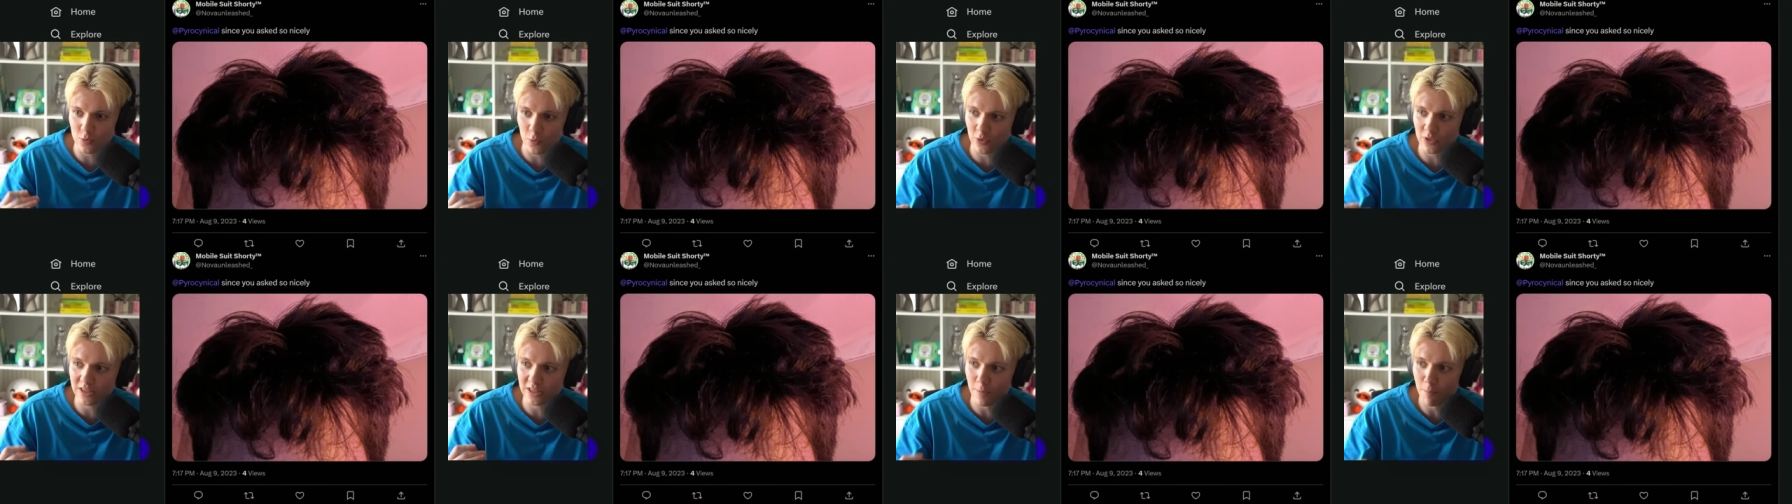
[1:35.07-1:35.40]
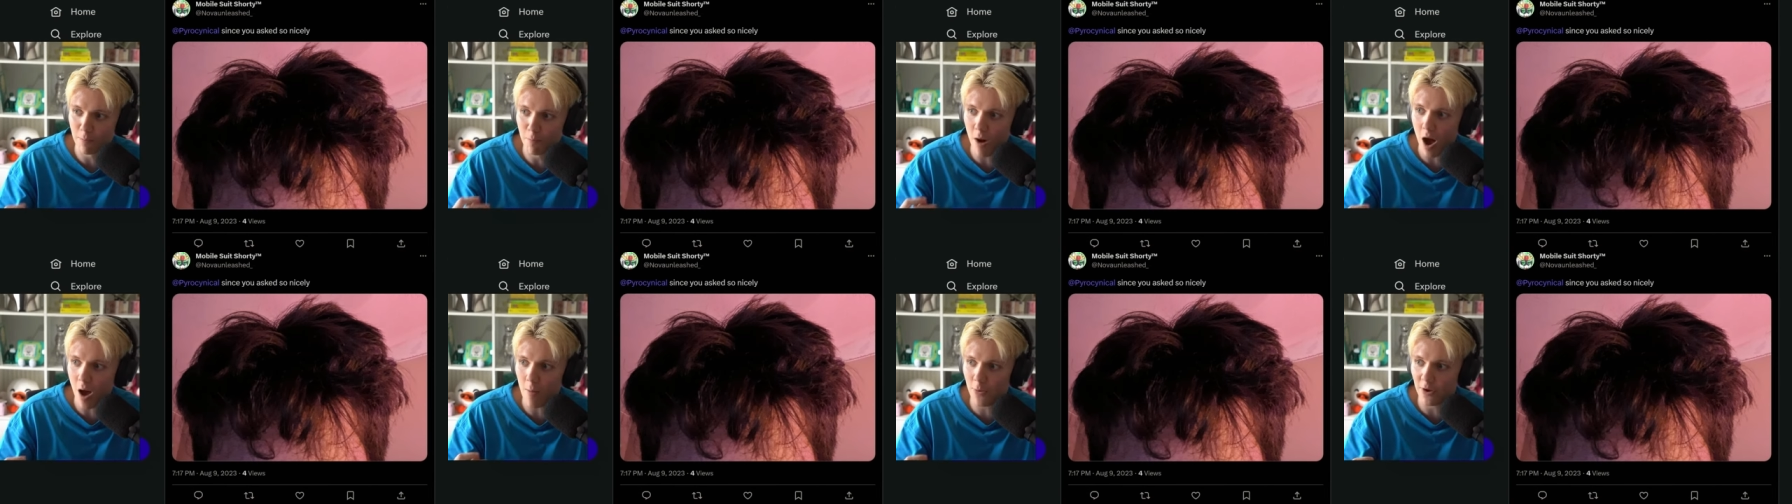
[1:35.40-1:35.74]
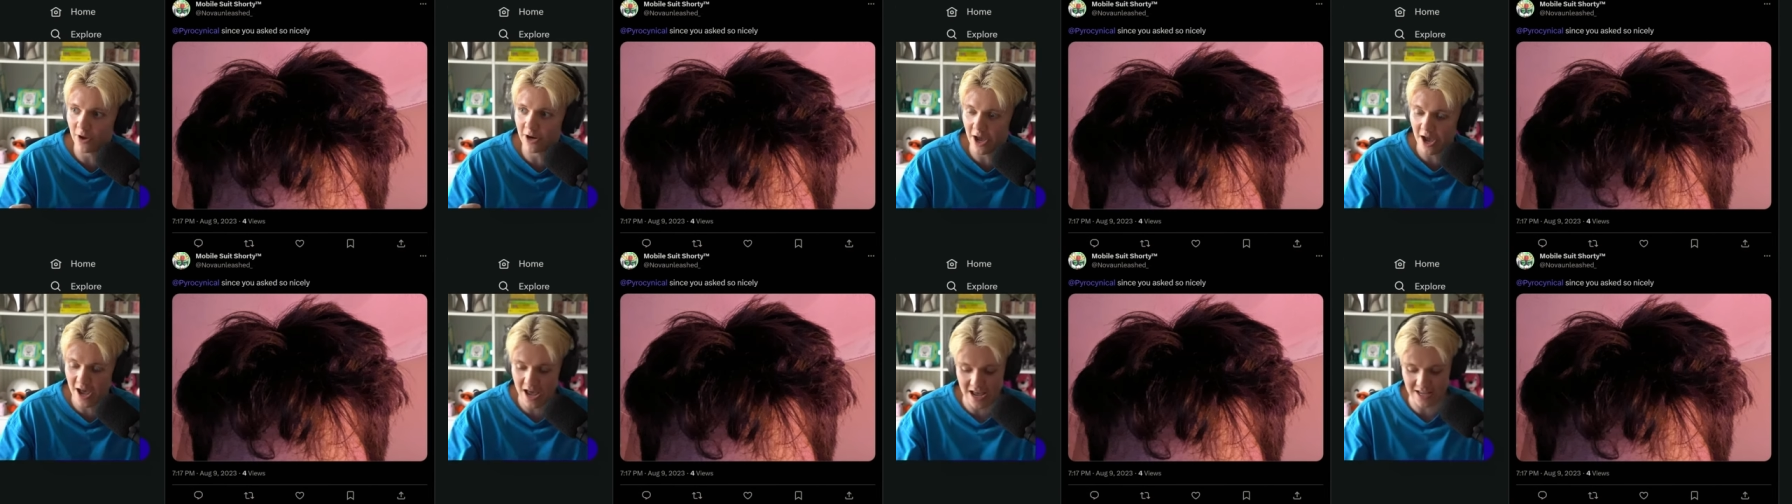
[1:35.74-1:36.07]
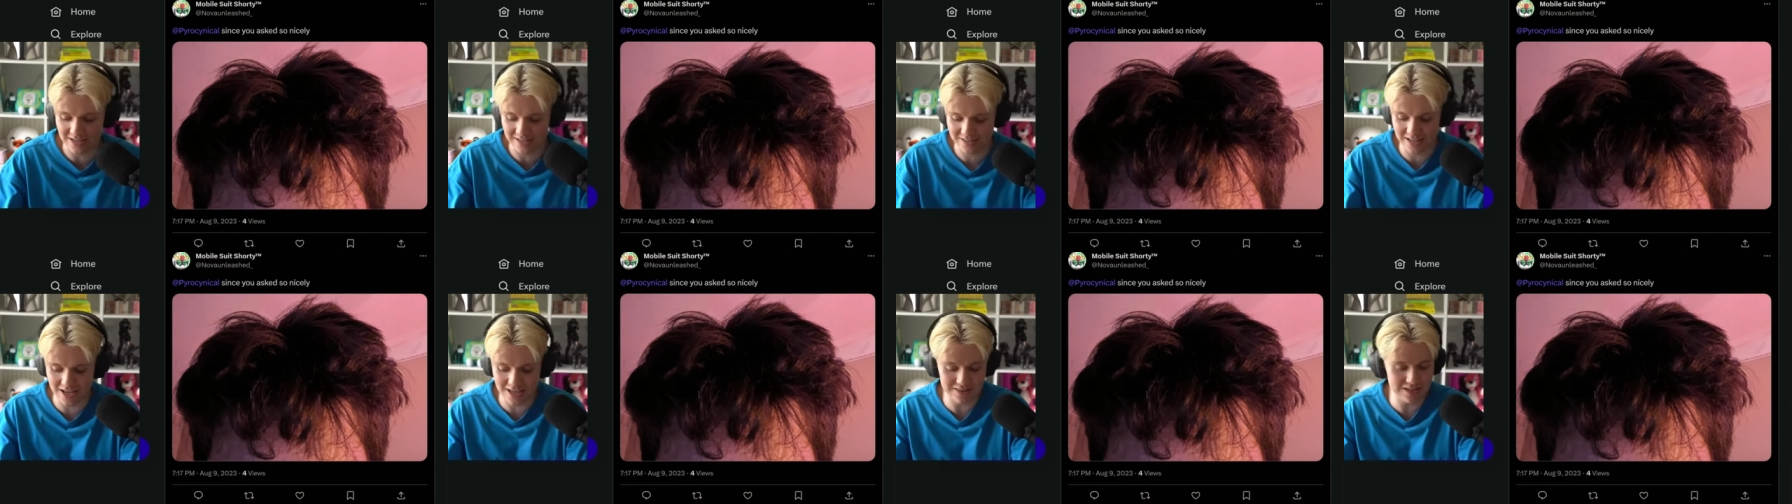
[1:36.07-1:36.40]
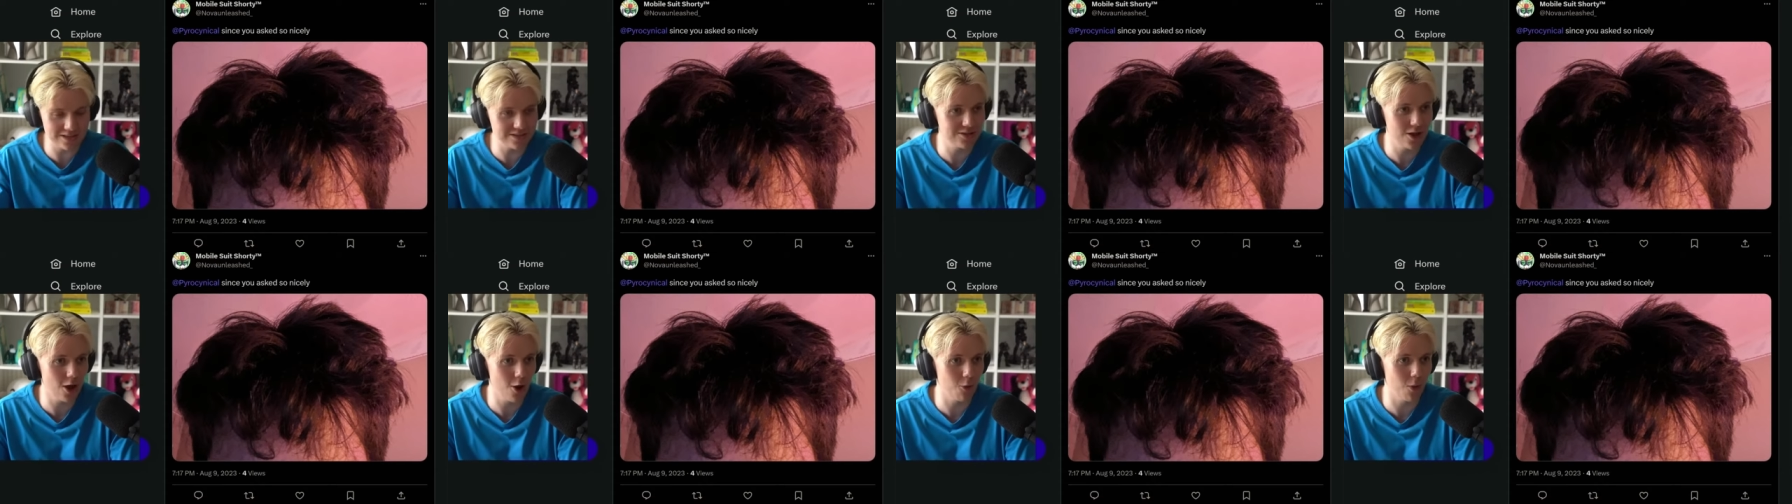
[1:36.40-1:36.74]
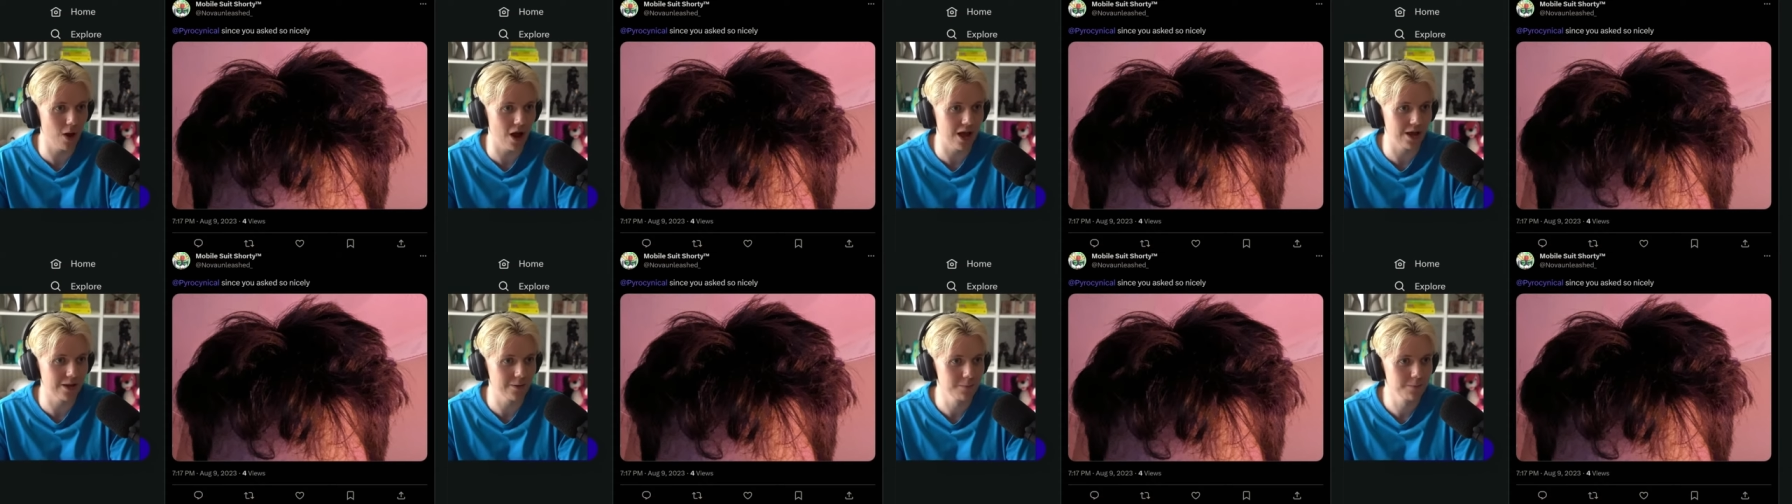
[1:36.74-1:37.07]
with the mop on her head. There, there's no
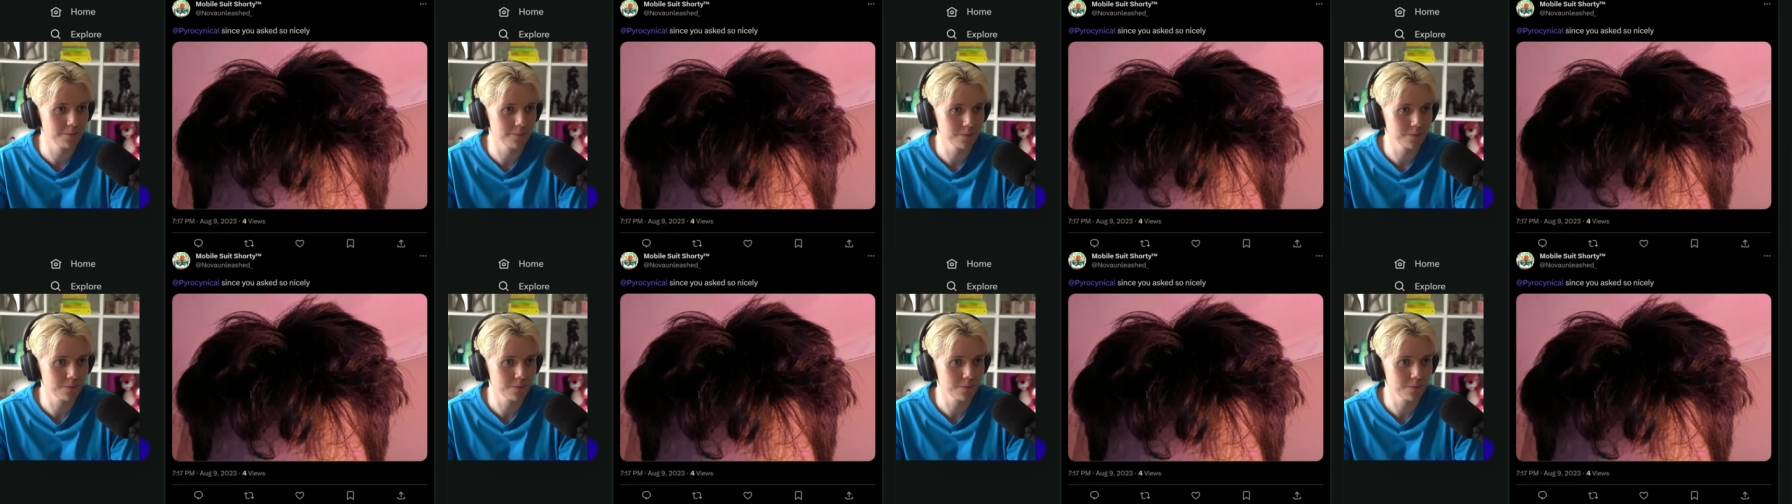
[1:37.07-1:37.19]
way.